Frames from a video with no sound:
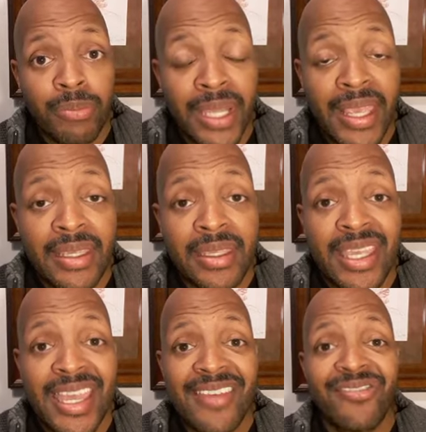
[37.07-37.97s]
blank,
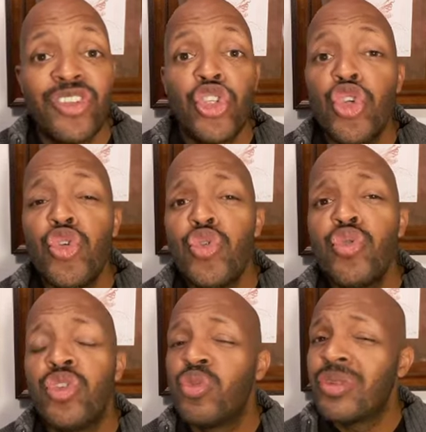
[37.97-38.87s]
if
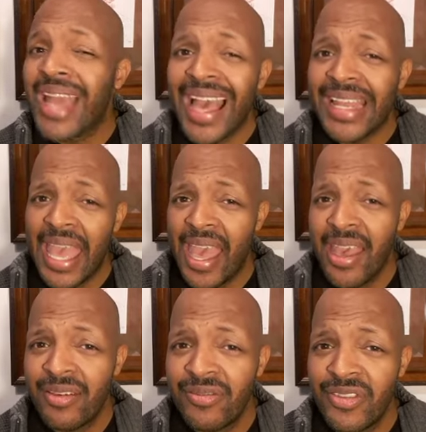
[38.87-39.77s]
you do not
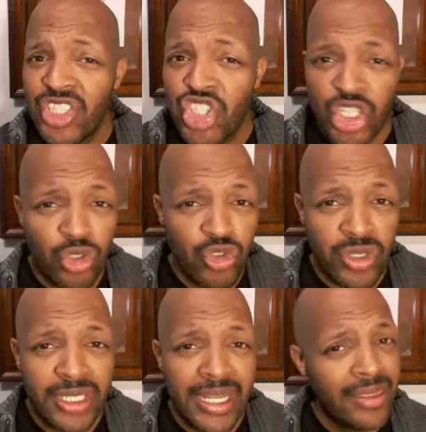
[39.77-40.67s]
have
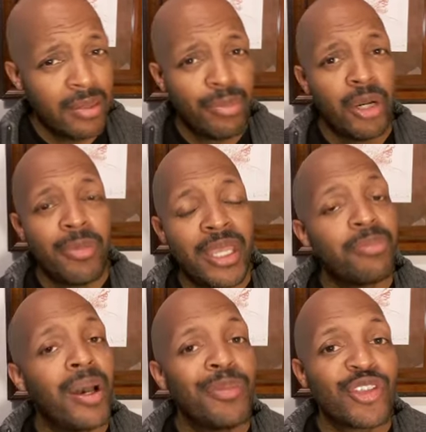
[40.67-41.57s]
children in the
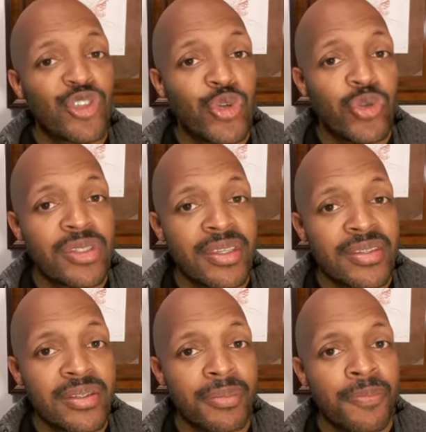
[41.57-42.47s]
Burbank public school
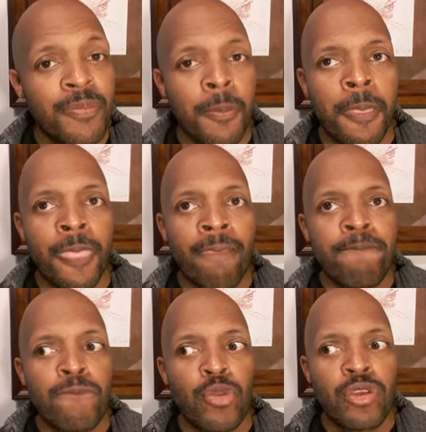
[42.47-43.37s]
system,
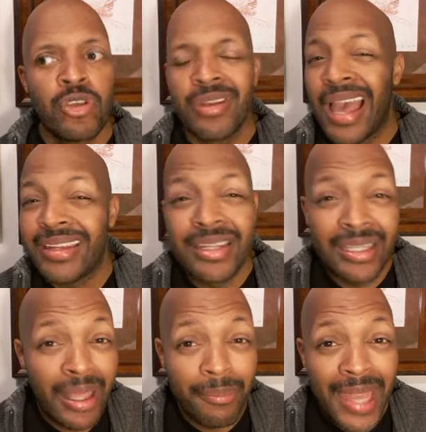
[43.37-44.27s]
you're not an
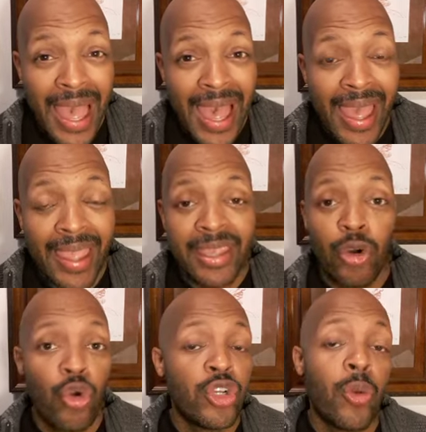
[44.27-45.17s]
alumni,
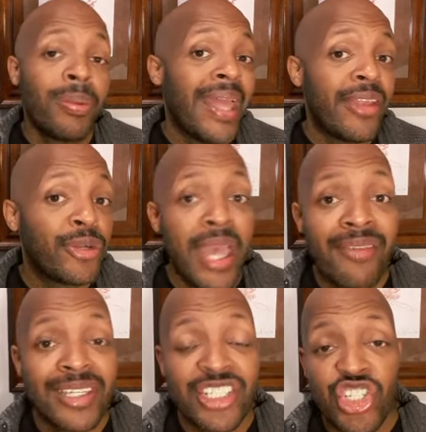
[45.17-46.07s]
or don't plan on
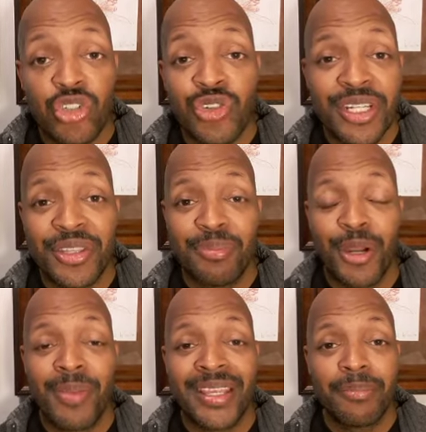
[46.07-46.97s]
having children in the
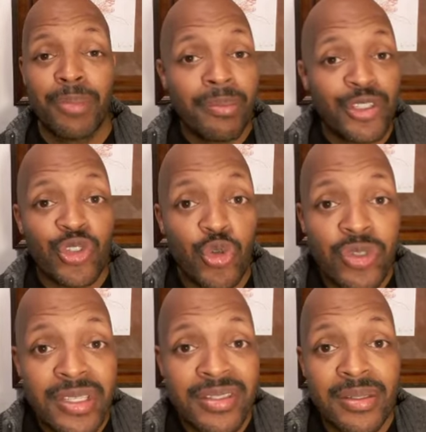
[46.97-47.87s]
Burbank public
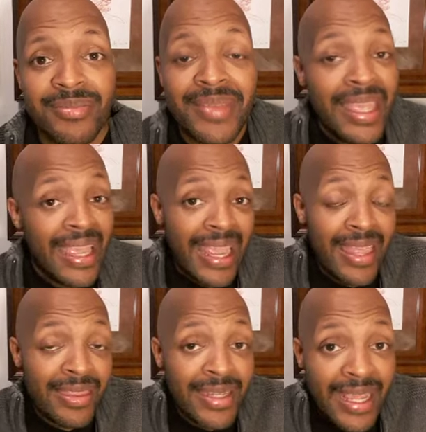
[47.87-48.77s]
school system
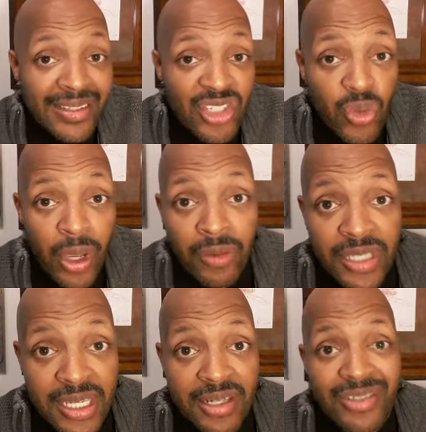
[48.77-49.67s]
in the next
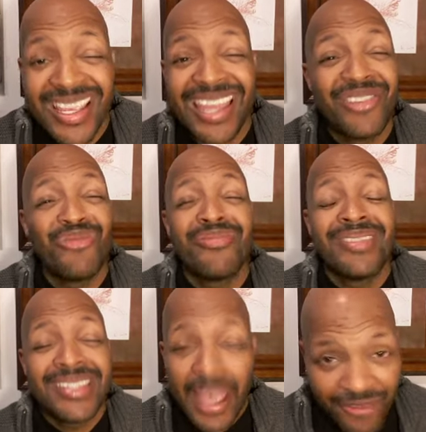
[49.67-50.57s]
12 years, and you
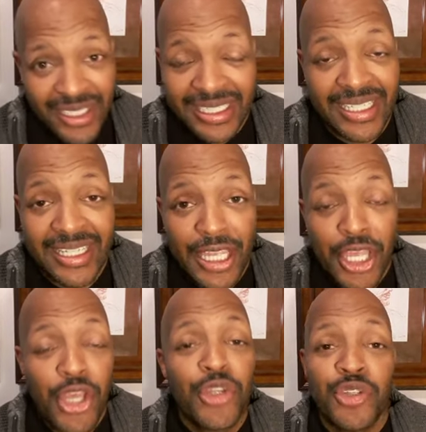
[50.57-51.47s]
definitely
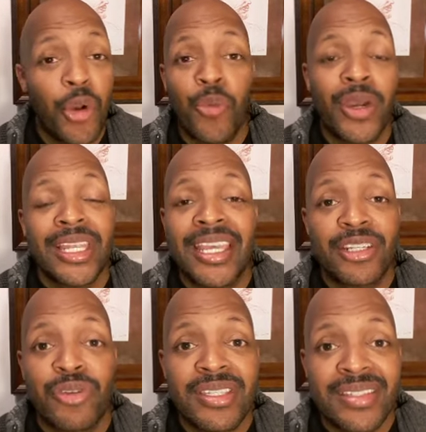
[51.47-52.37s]
don't want an
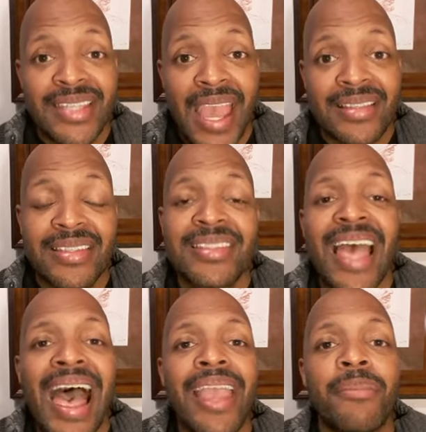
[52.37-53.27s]
increase in taxes,
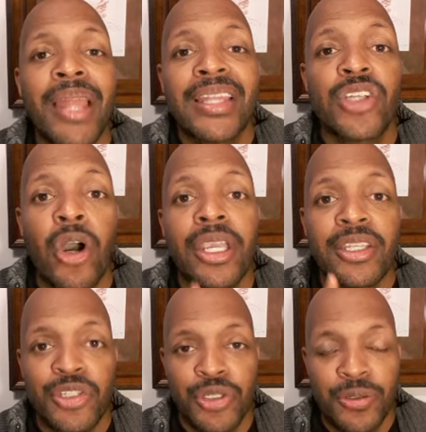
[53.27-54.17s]
I am not
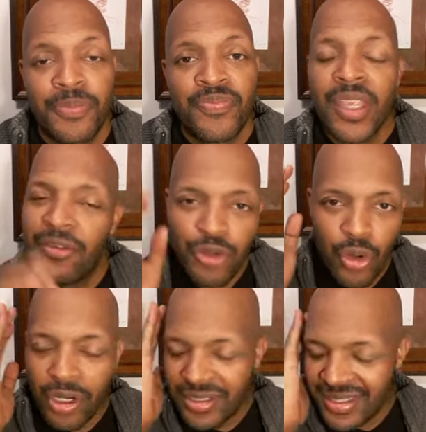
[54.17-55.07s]
talking to you. If
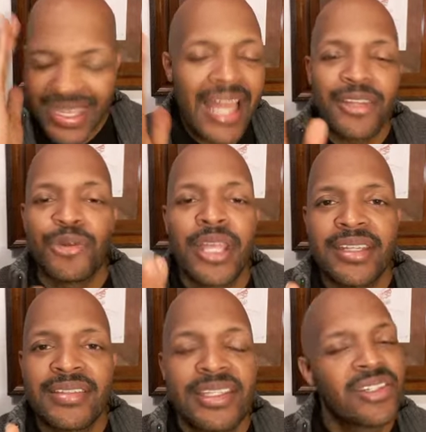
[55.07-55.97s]
you are solid on
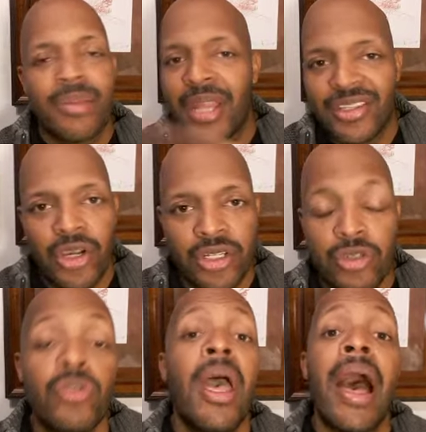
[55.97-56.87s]
that decision, I'm not talking
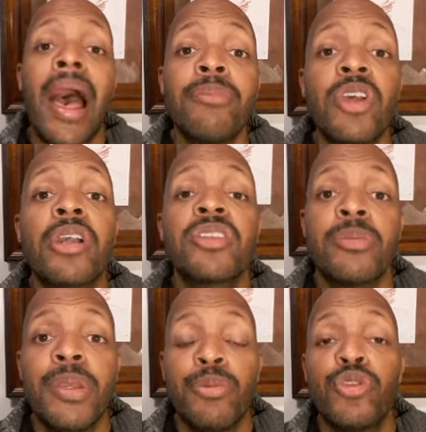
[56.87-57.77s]
to you. I'm talking to
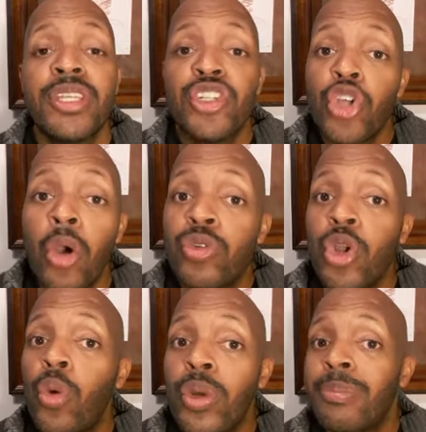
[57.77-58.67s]
the people that don't
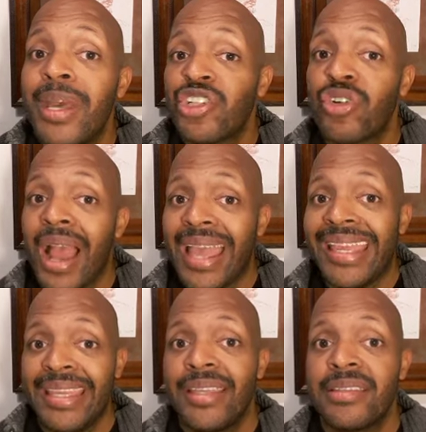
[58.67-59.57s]
know what Measure I
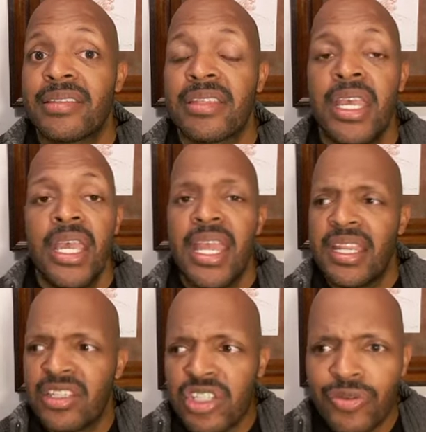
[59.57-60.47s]
is.
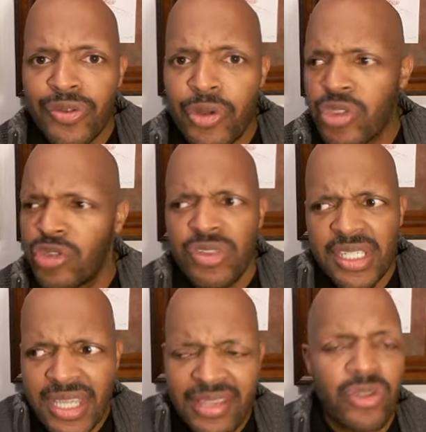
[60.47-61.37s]
And it's confusion. You
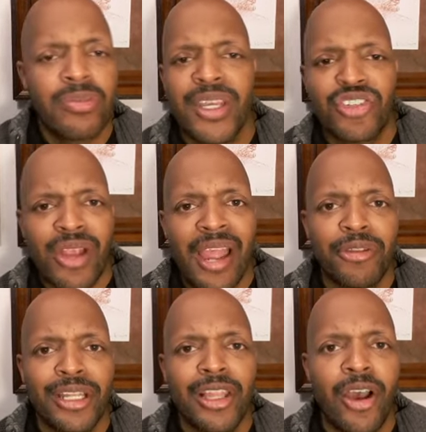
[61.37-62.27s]
see yes on Measure I
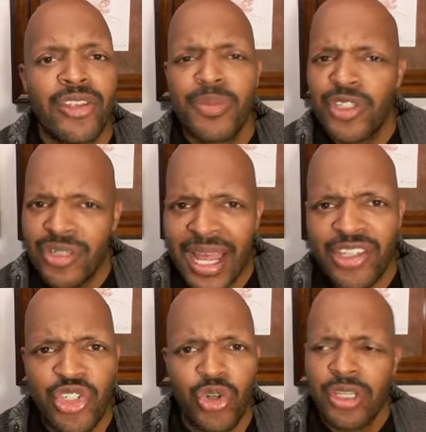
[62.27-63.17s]
on the lawns, but you're
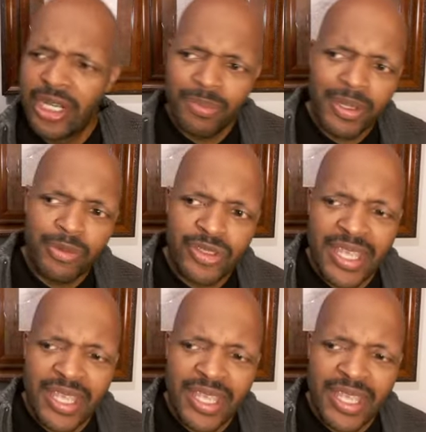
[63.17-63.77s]
not sure. You hear people